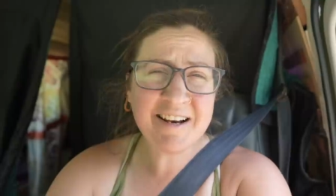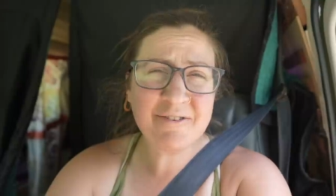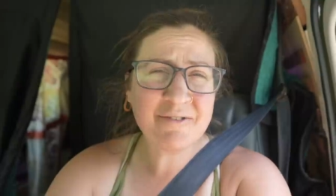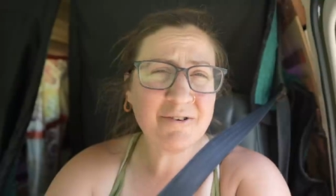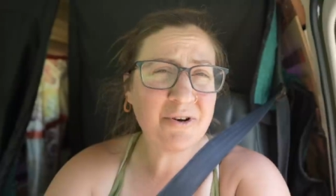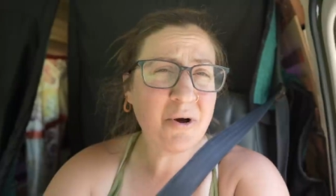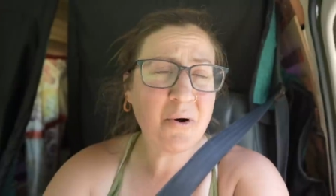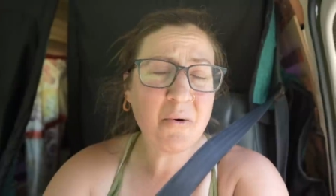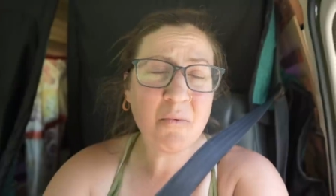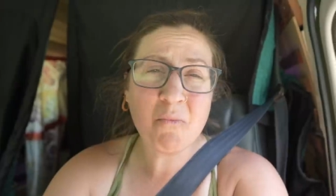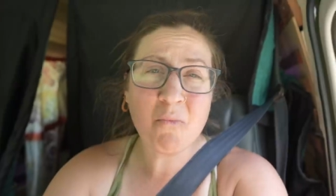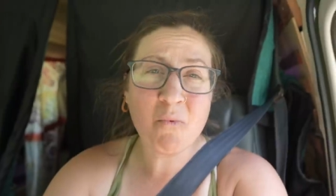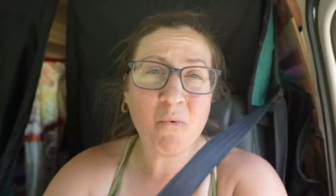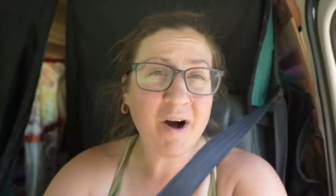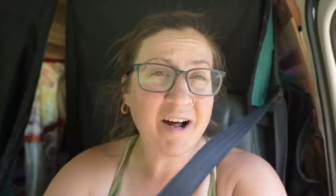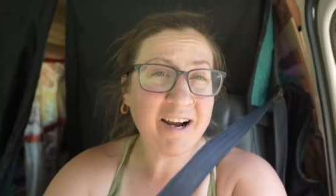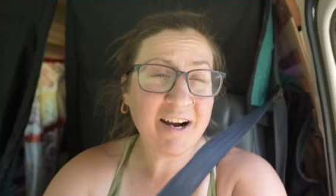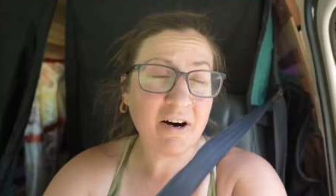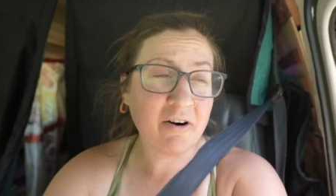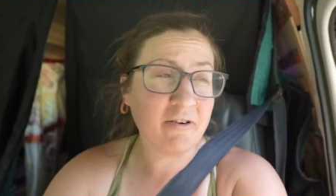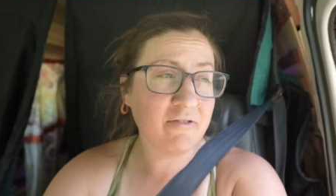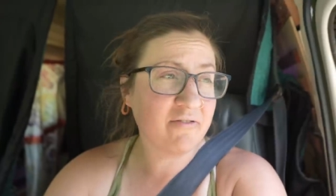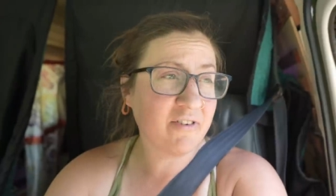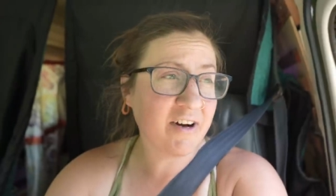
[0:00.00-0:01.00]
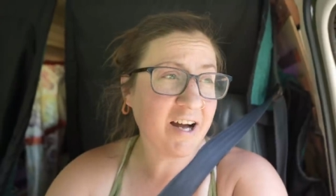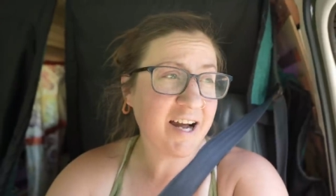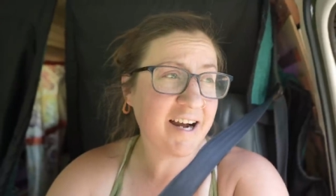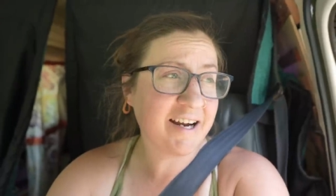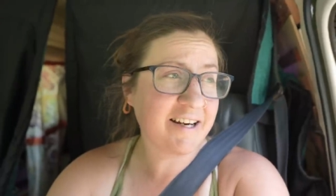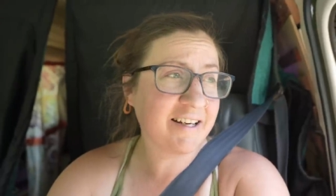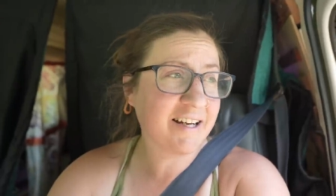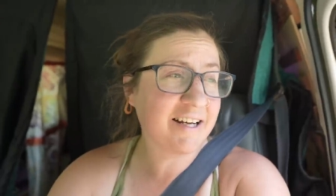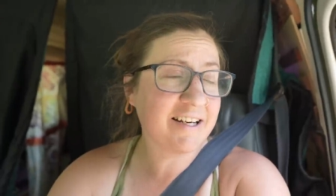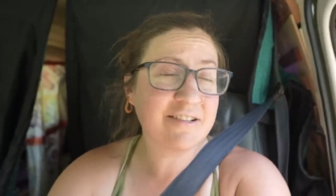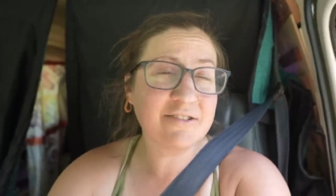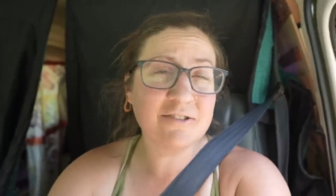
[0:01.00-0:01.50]
don't know what I'll
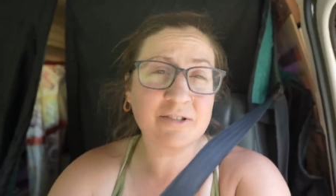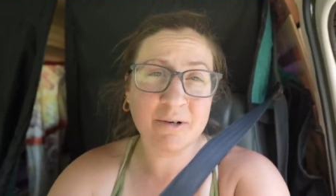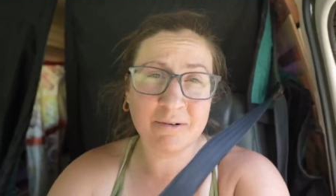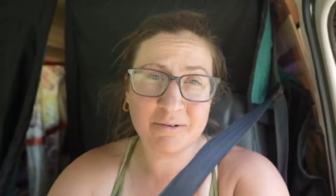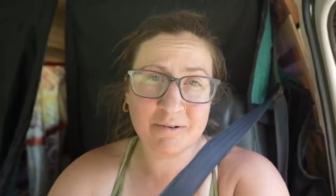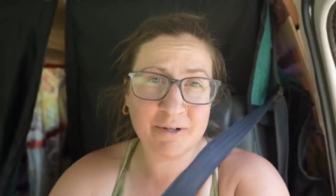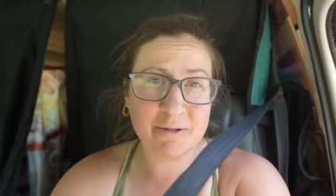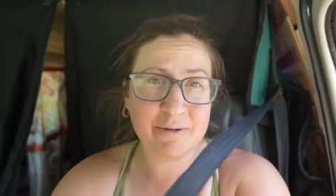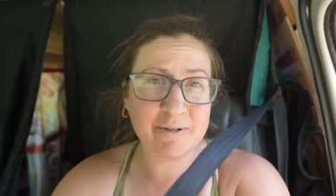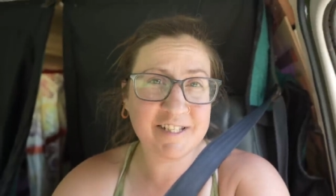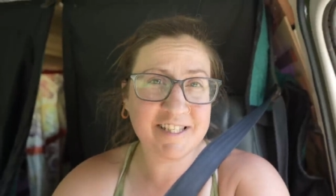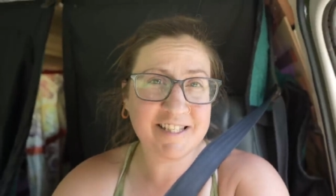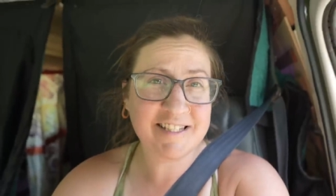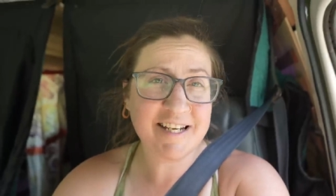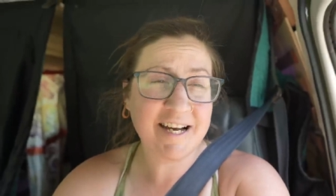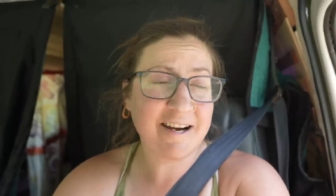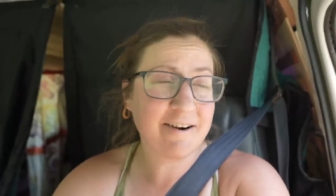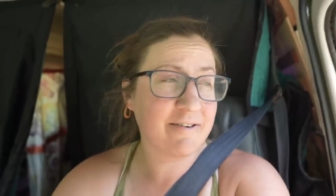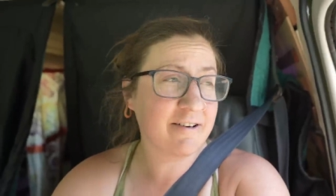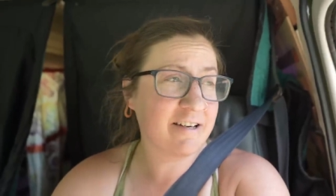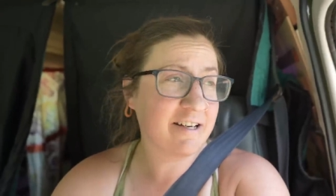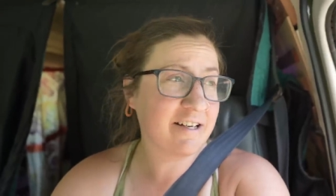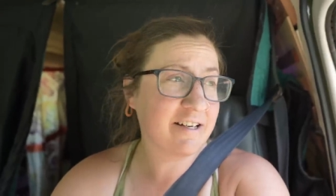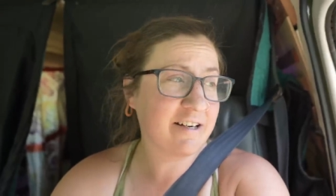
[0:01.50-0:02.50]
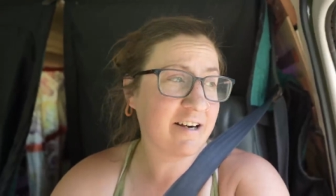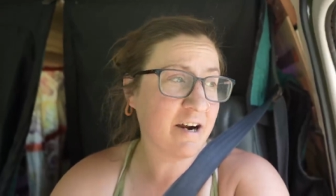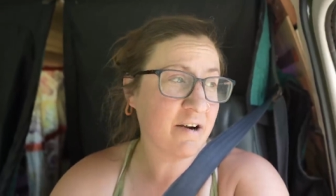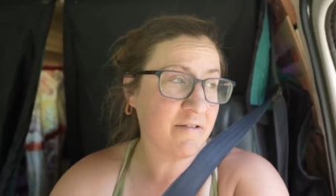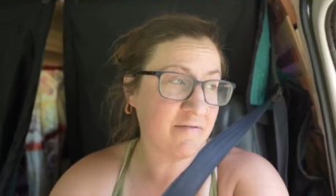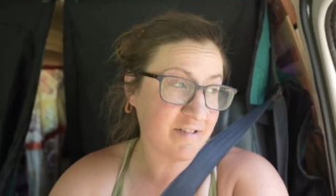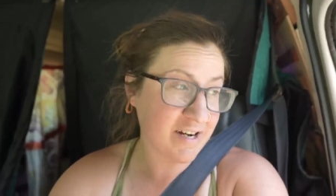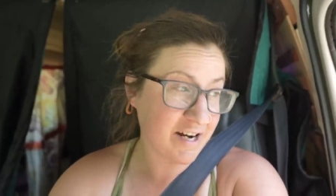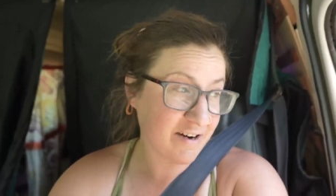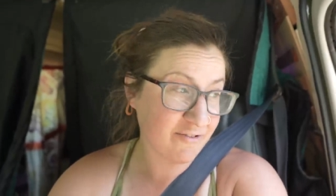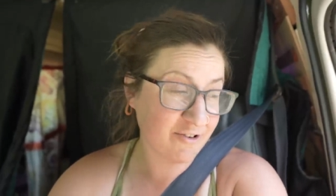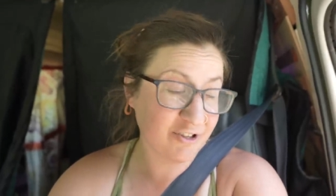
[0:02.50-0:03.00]
find. I don't know what's down here. I've
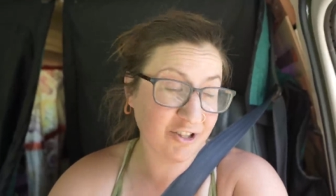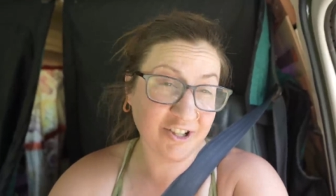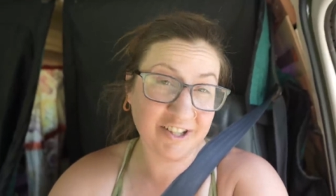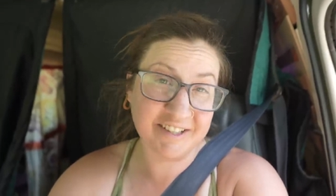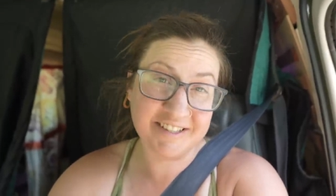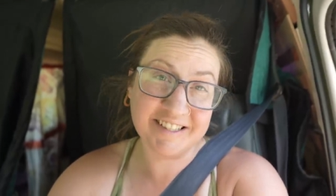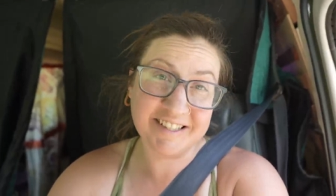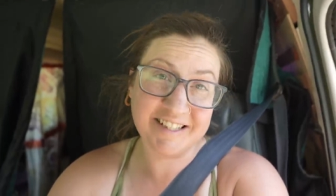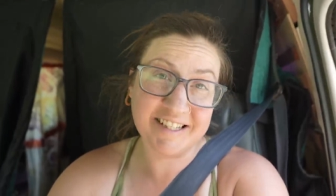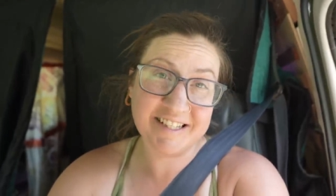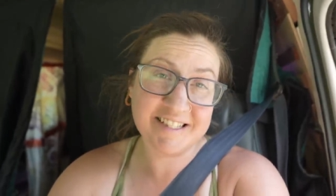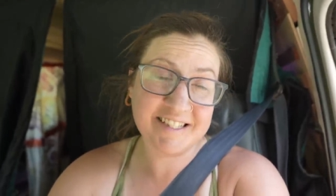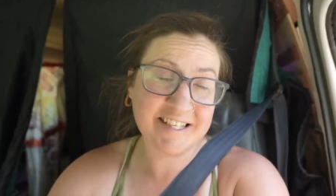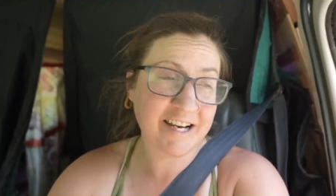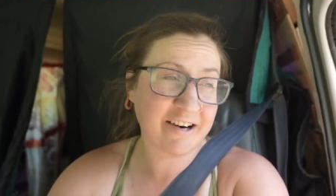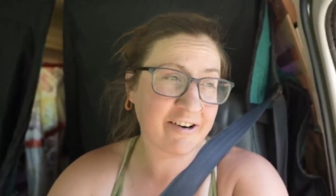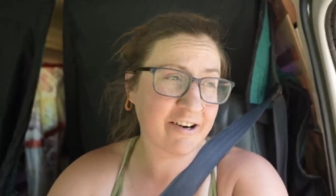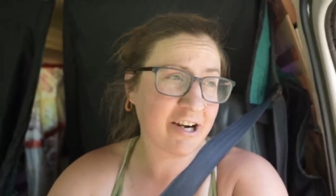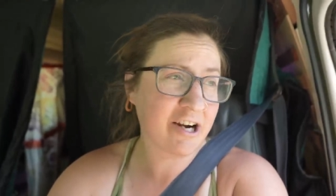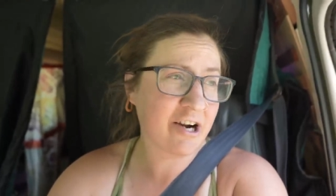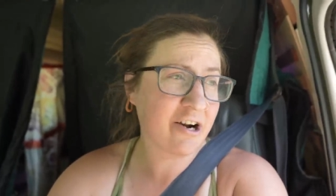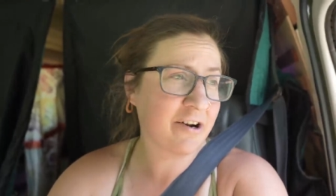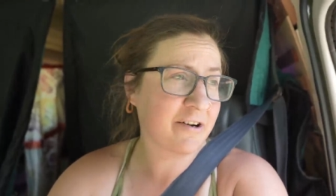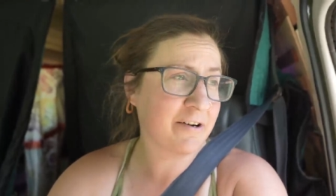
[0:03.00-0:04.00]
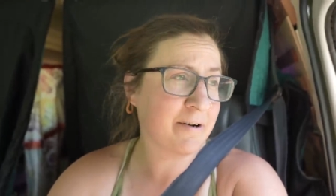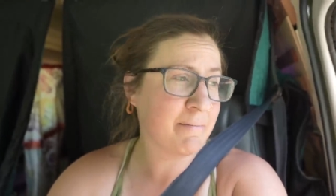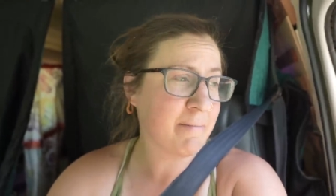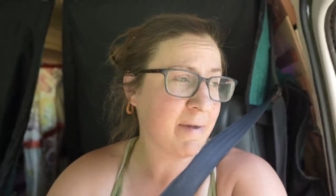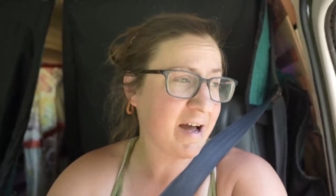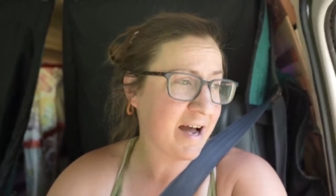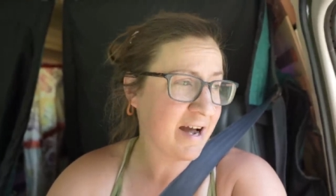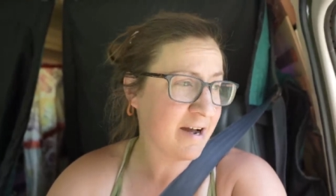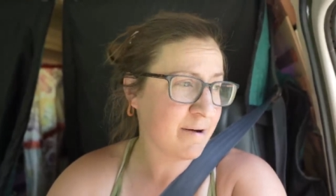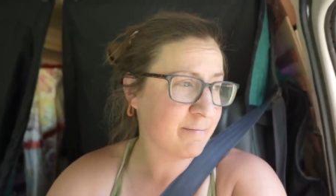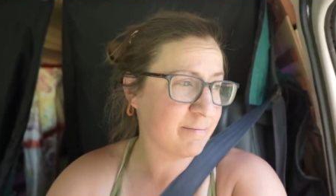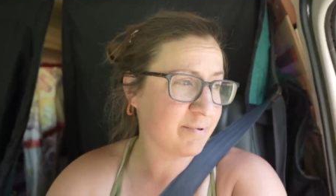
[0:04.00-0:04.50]
never looked at this area on a
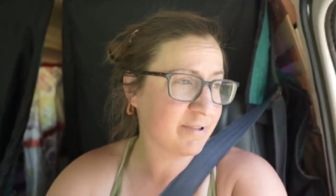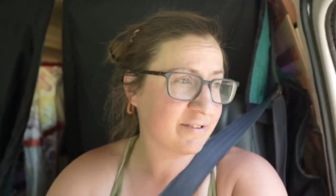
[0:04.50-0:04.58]
map.